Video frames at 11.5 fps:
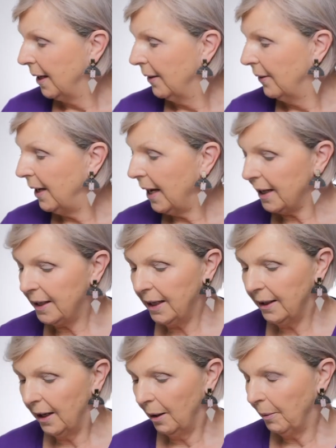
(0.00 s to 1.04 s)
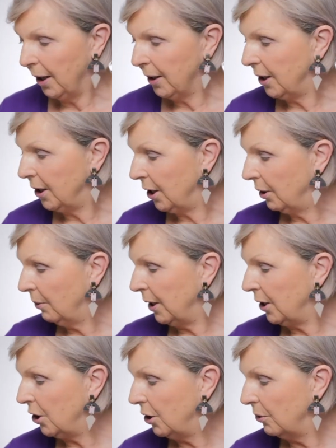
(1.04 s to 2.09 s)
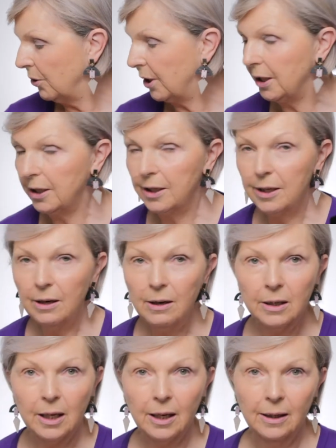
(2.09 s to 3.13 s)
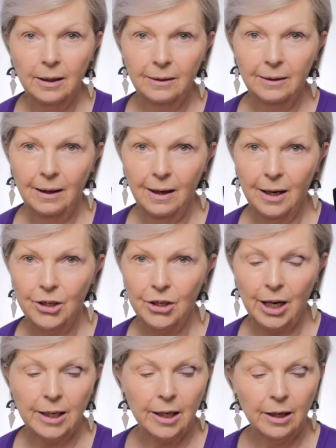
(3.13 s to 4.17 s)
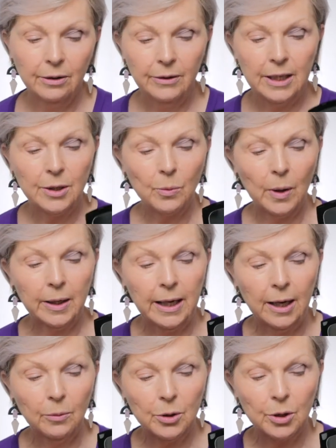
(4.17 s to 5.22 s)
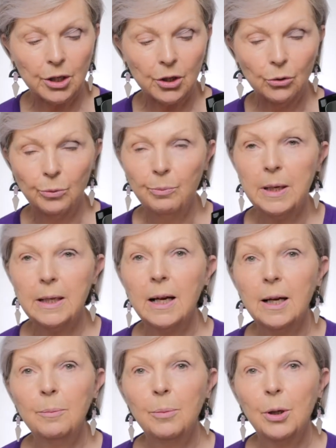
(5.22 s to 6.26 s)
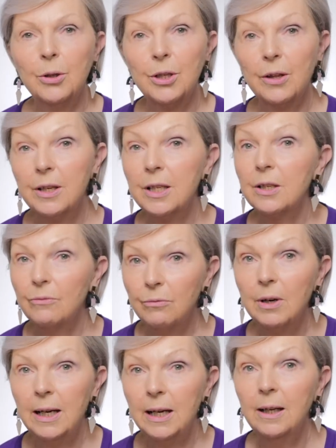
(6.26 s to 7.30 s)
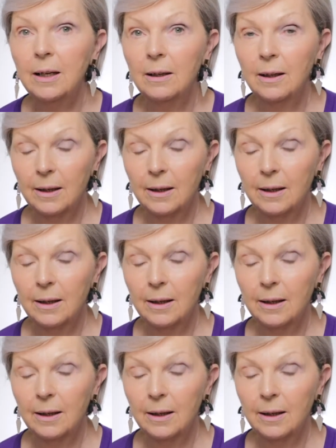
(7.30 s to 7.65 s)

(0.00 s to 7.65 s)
The next thing that I'm going to do is use the darker eyeshadow, this one here, which is called Midnight Blue. So this is really